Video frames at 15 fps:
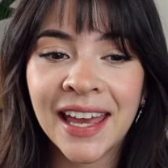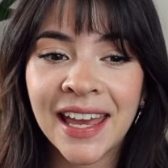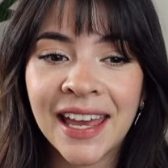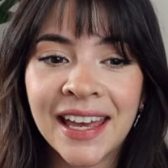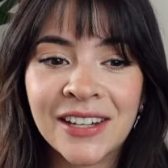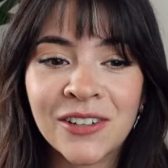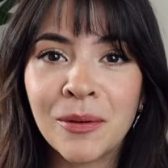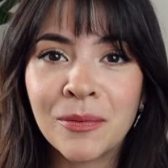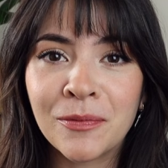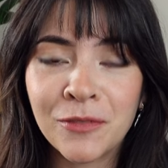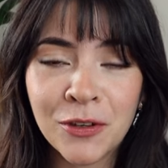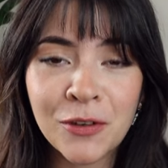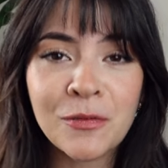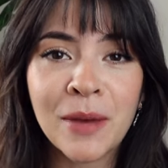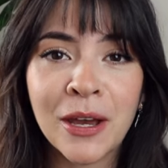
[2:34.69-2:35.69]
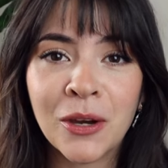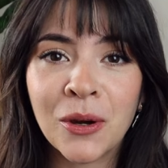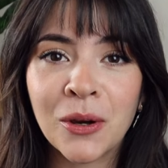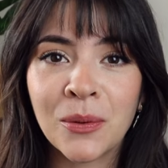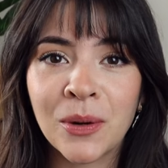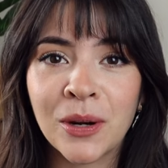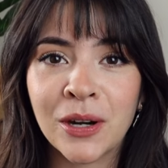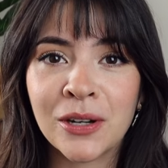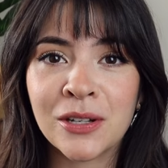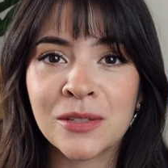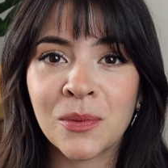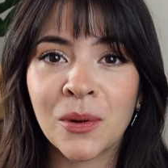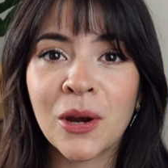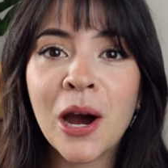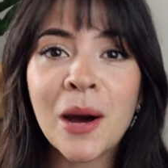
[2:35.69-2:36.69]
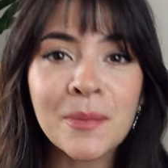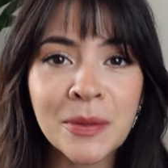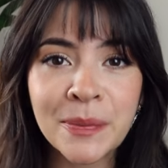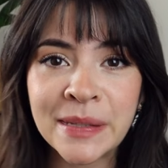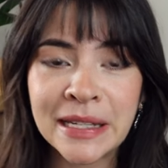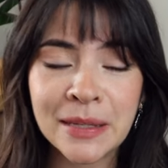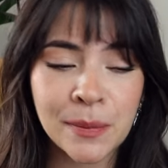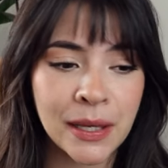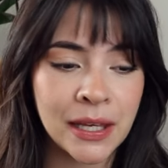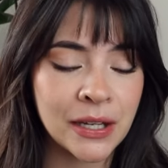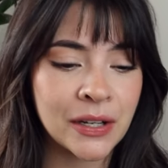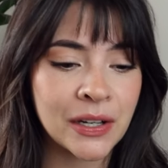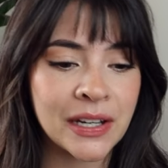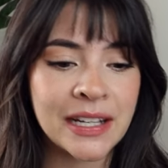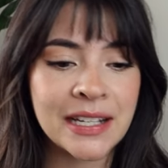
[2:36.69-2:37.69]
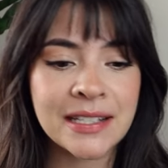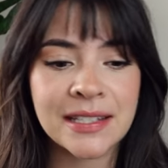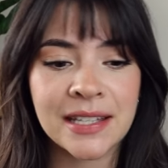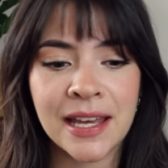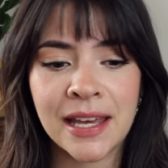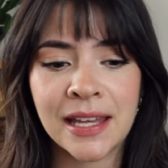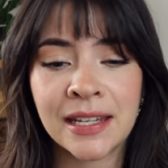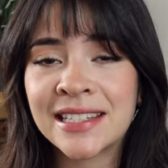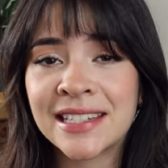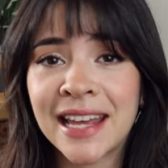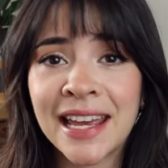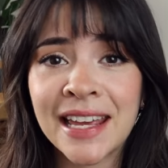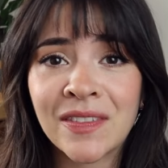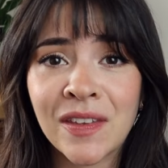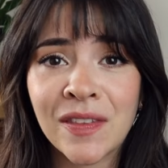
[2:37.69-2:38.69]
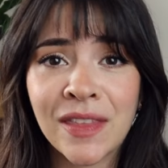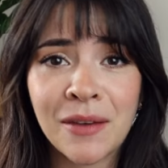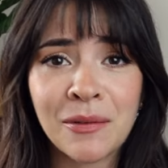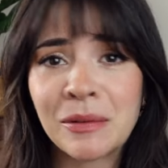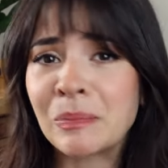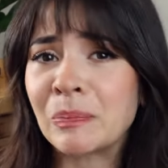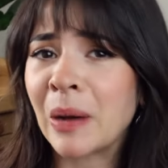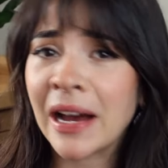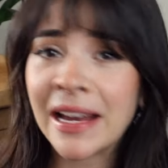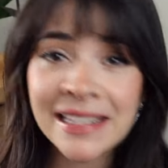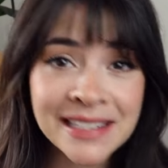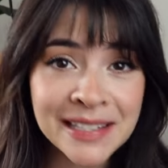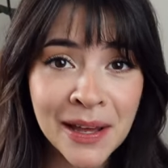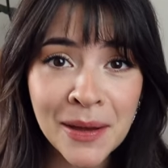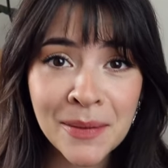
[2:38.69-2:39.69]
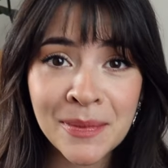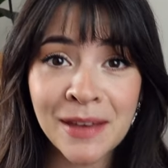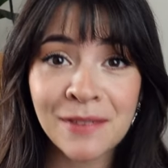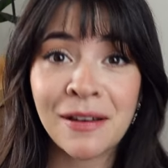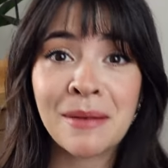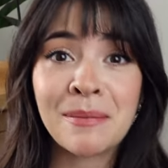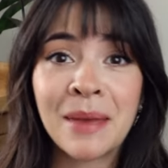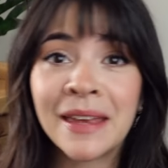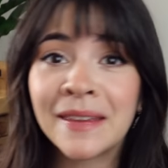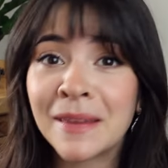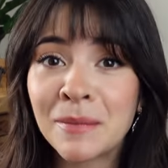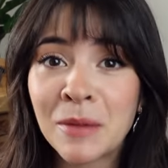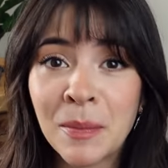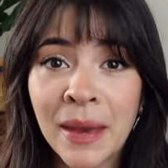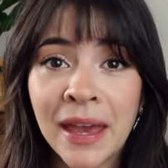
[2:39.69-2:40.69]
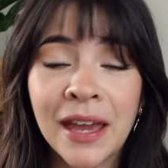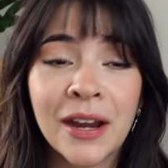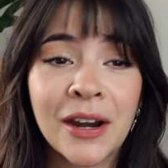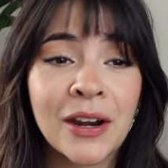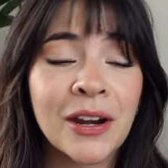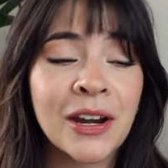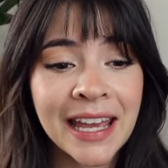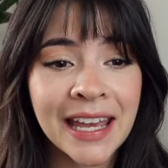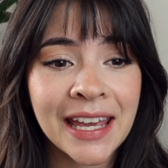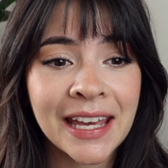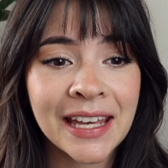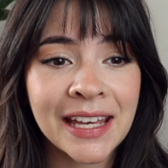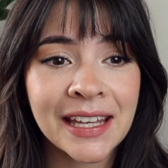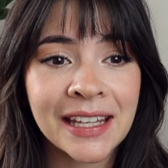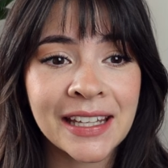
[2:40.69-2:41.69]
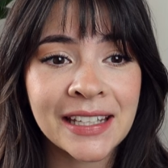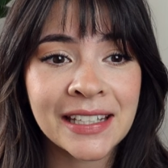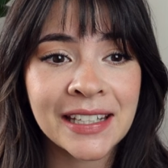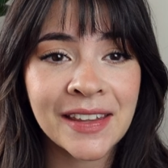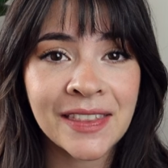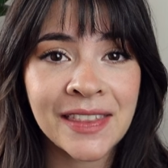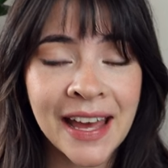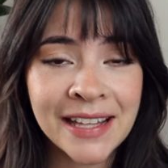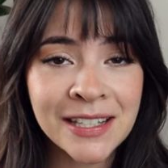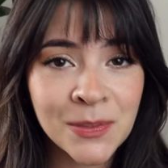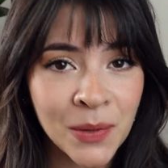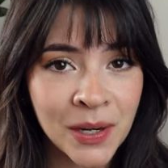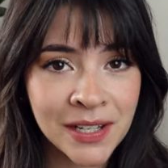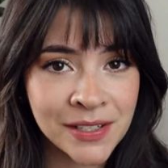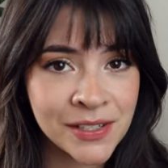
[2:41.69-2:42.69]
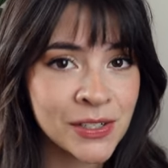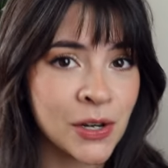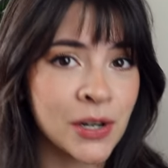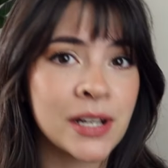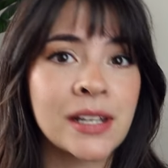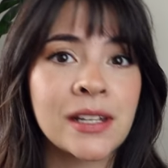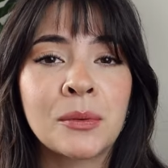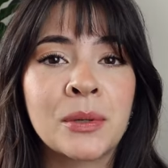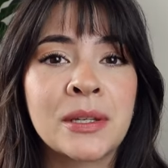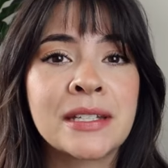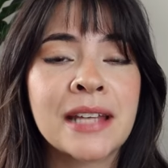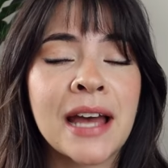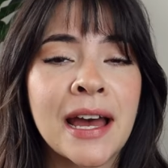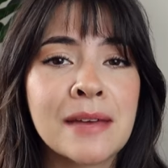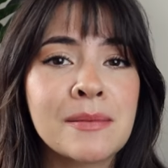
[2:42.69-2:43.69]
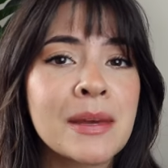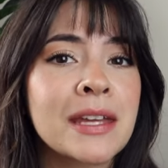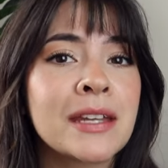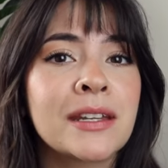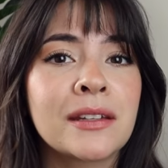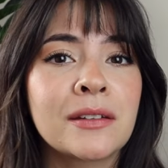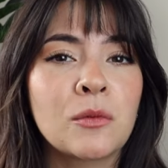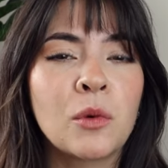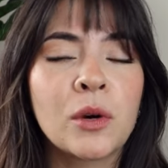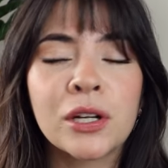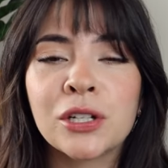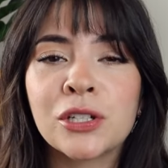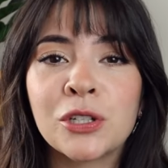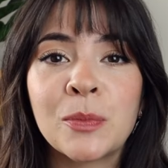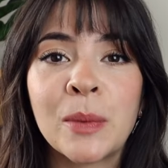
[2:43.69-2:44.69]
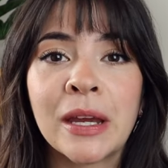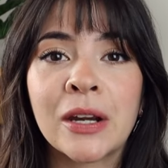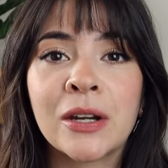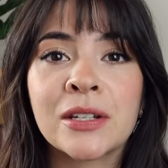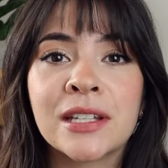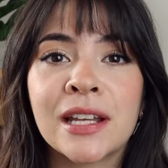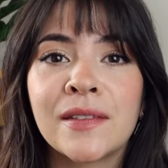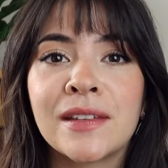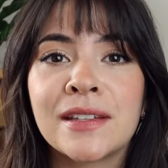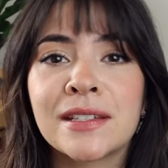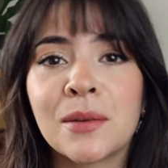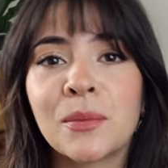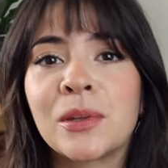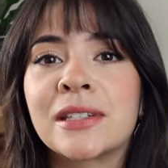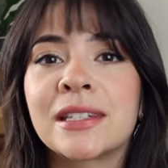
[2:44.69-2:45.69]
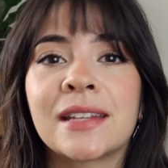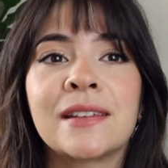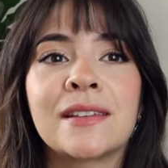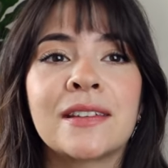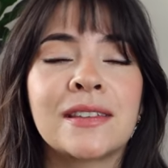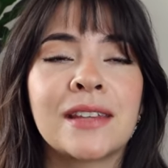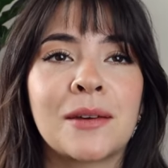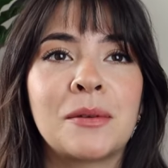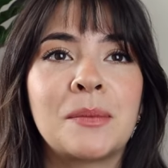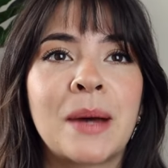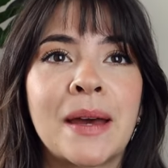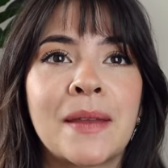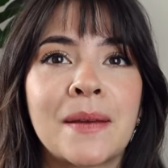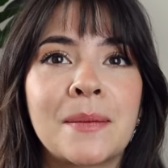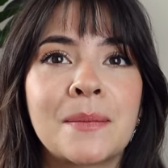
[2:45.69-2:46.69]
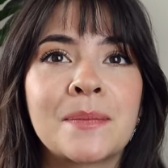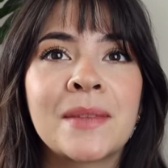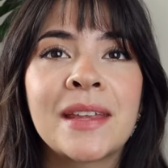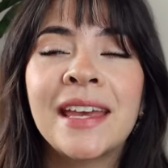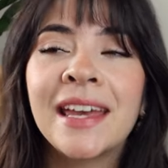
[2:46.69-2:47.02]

And a few of my coworkers were complimenting my earrings and saying that they would buy some if I made them a pair. And that's where it started, was I made one or two pairs and then someone said that they would buy them.